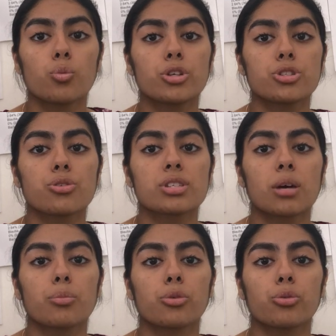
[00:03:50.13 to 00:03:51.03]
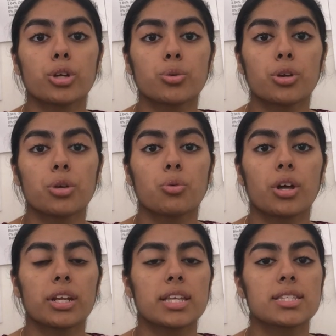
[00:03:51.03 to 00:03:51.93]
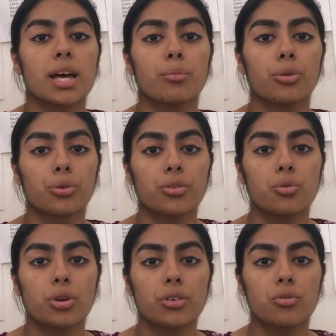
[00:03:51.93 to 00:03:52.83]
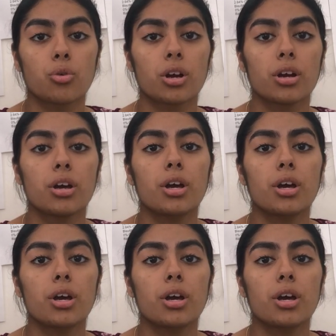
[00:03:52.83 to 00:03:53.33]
We chose sample 321 and sample 344.